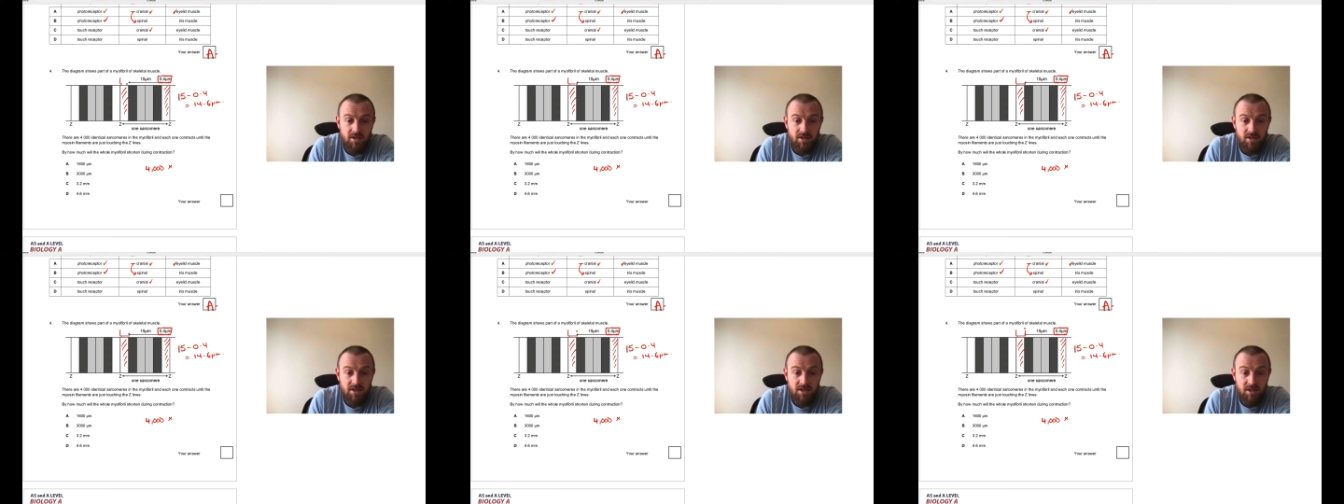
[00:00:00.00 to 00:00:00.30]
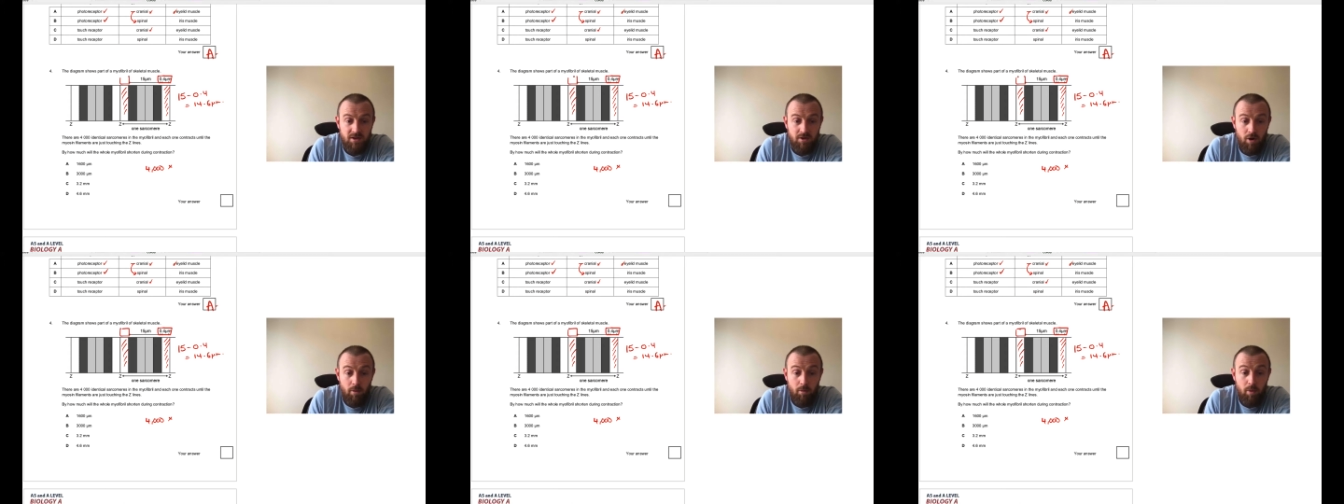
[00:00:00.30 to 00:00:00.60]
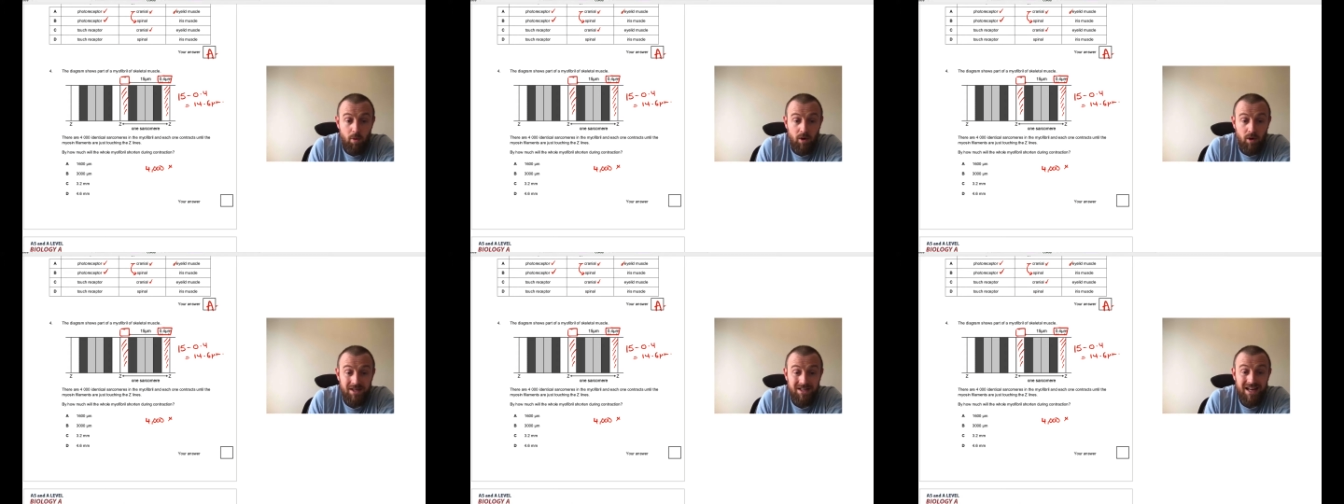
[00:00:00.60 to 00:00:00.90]

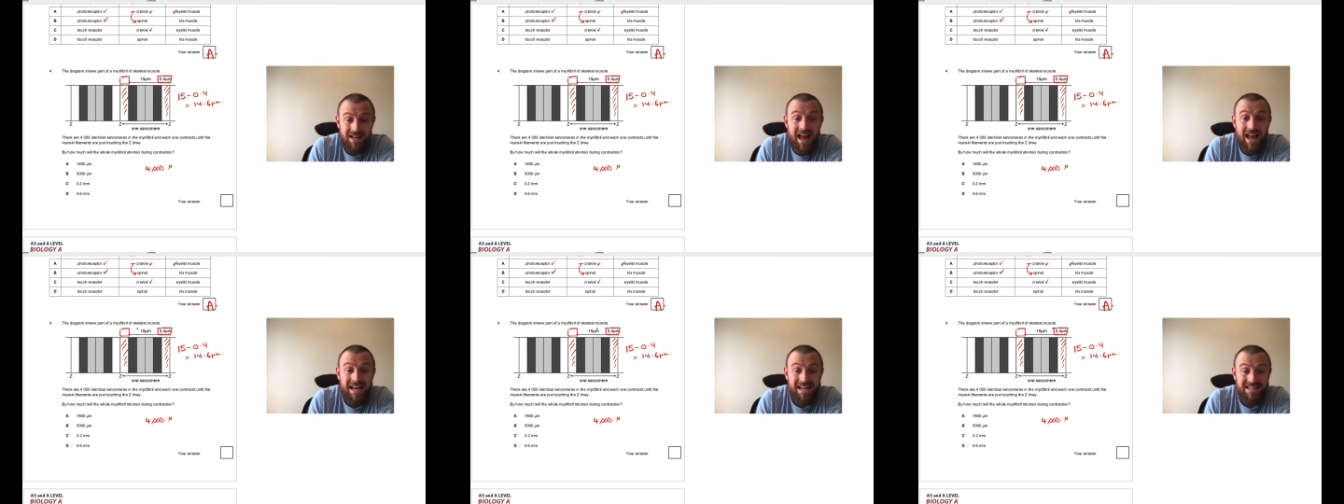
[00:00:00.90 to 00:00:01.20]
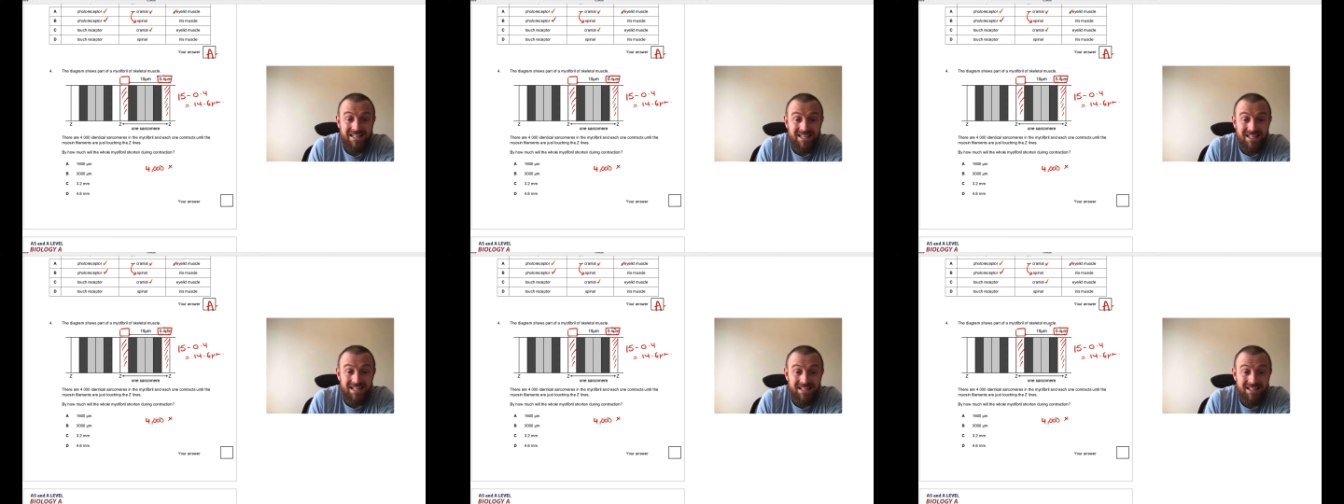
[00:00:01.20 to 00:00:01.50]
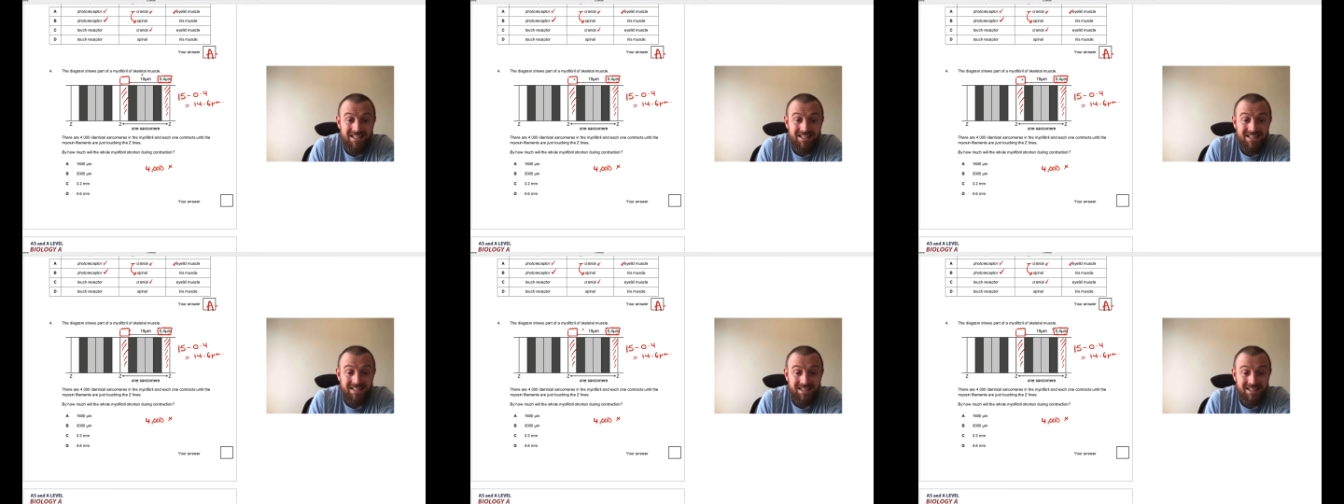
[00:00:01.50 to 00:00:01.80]
0.8
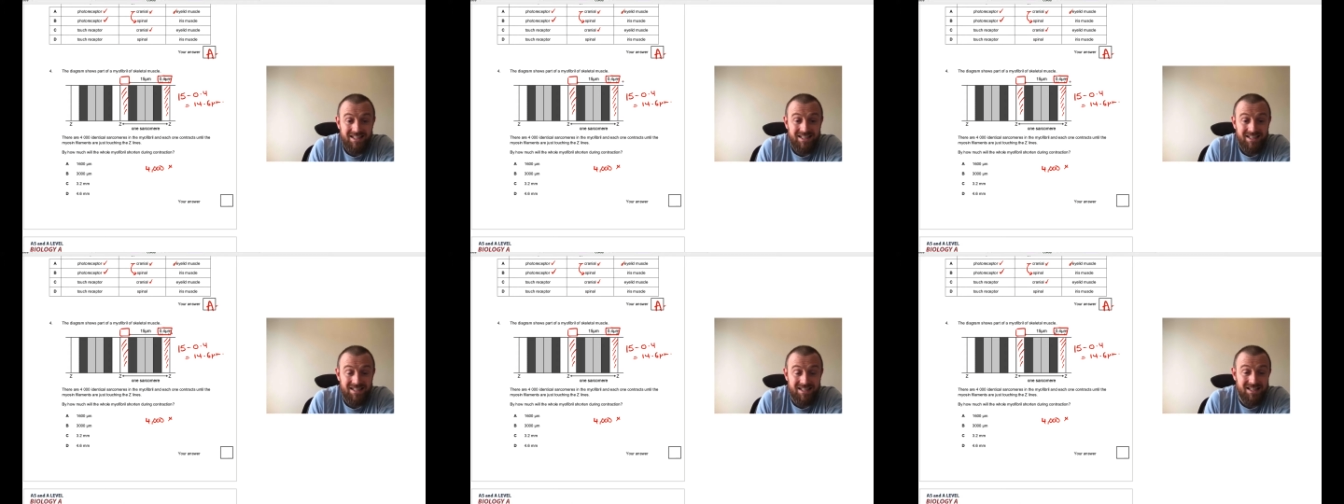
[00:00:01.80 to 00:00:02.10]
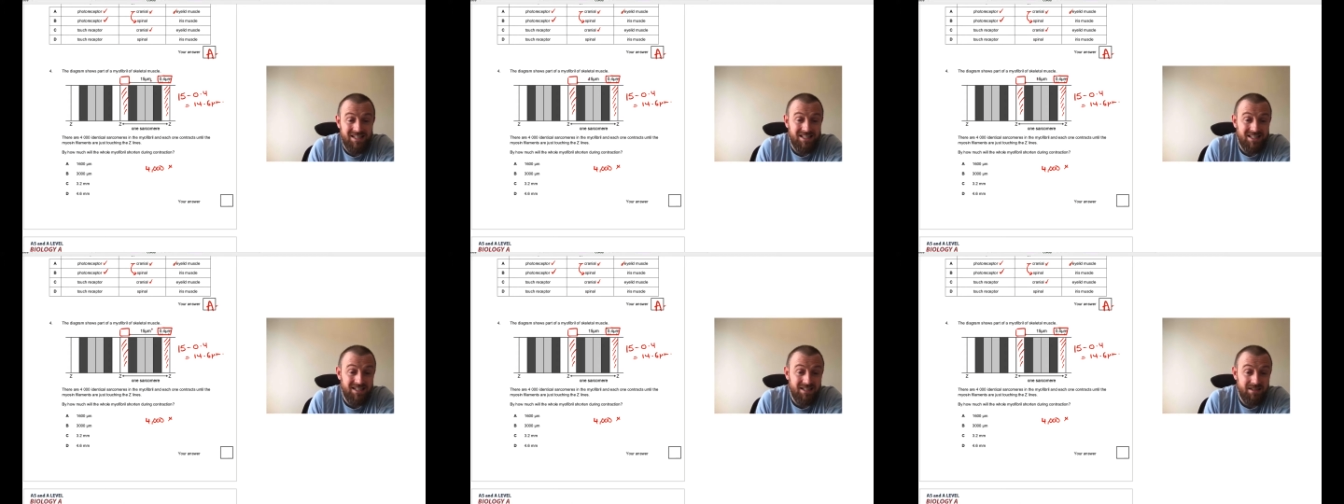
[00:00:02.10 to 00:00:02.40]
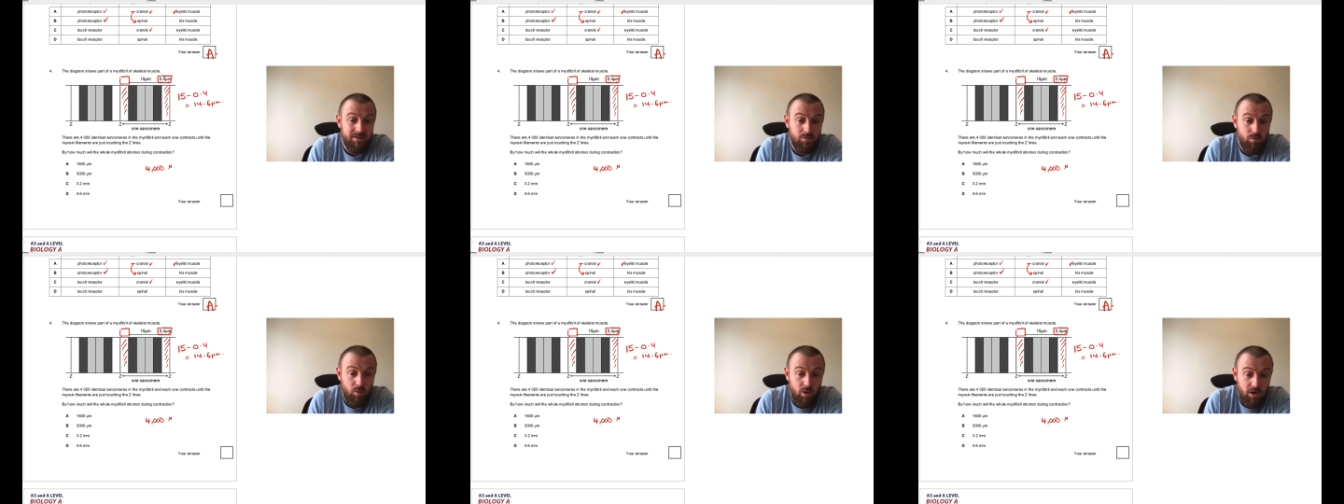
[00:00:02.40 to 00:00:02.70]
because it's
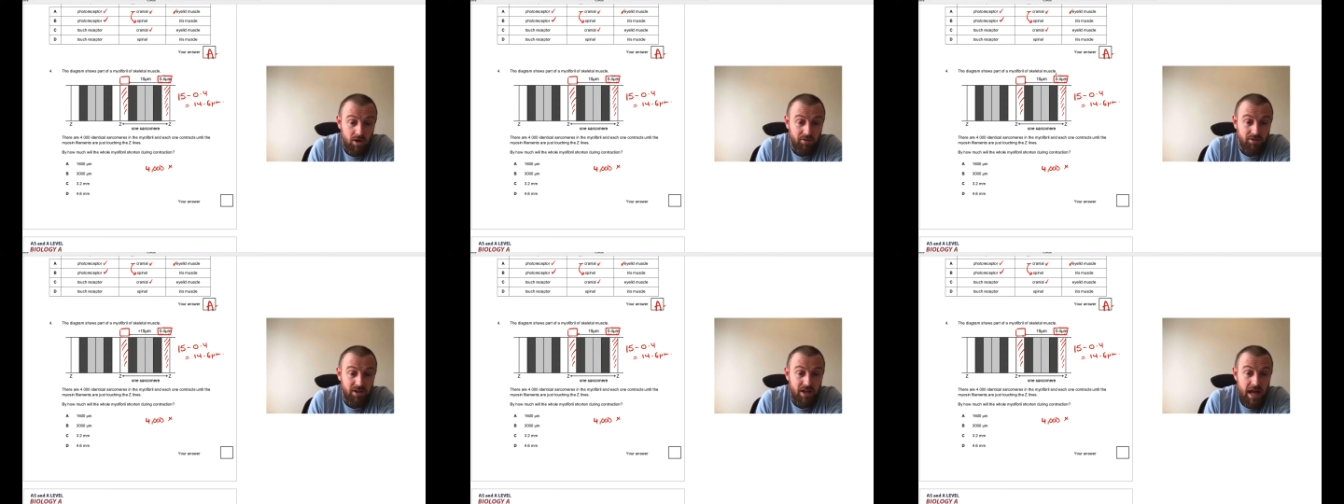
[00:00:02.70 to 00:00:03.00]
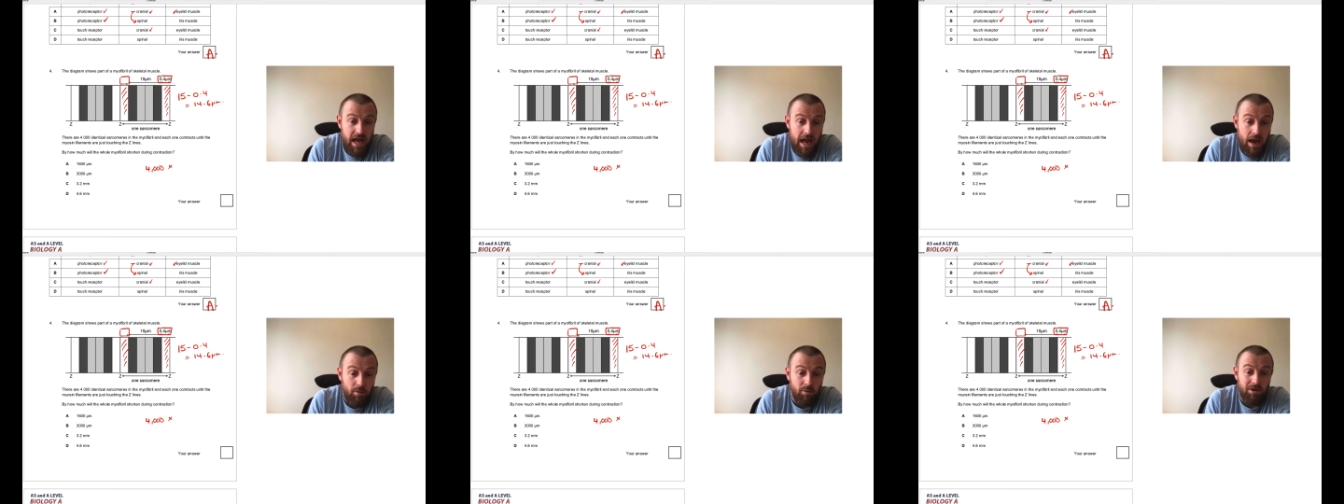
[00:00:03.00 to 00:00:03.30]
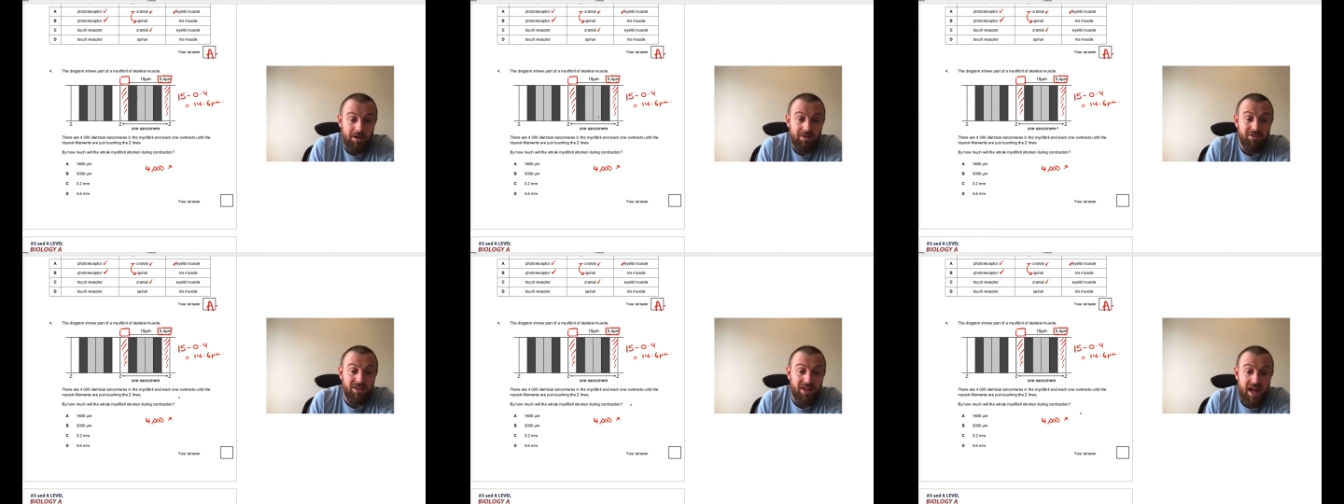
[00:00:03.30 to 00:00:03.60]
one over there and one
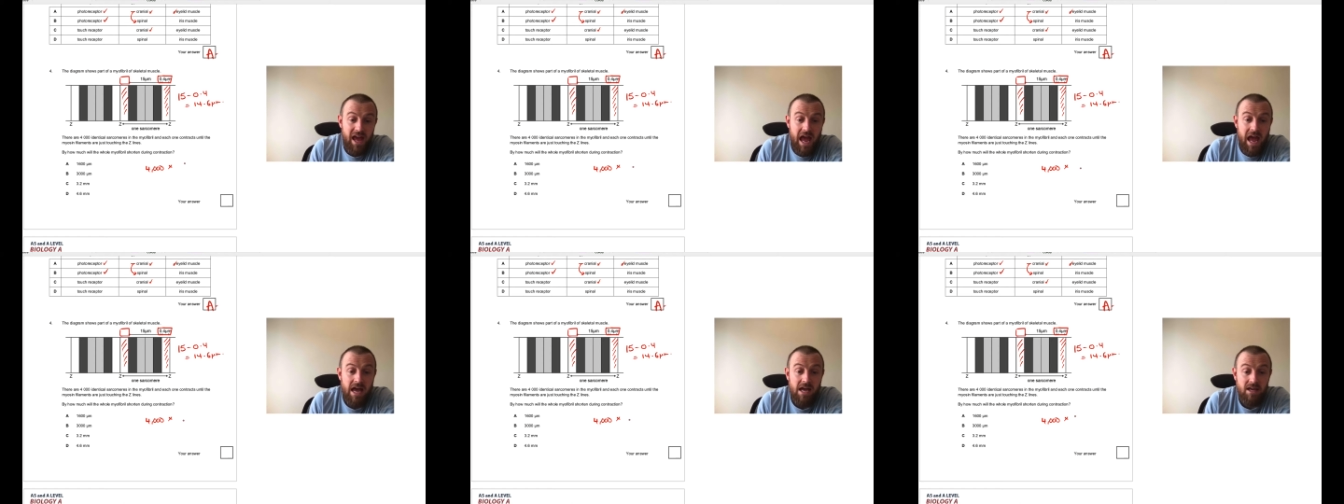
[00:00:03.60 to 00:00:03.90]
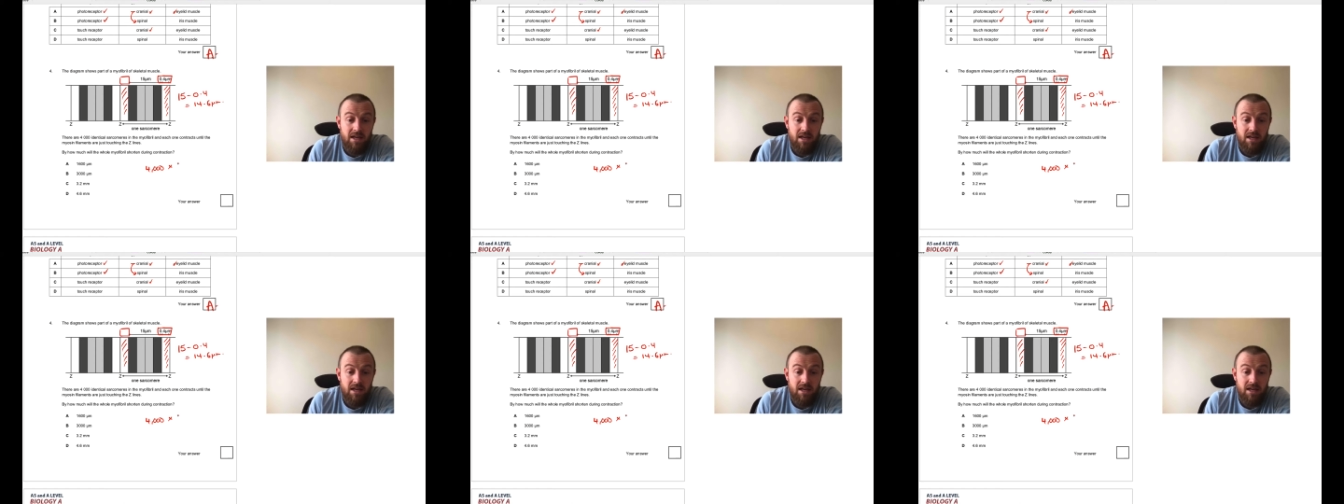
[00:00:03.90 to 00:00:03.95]
over there.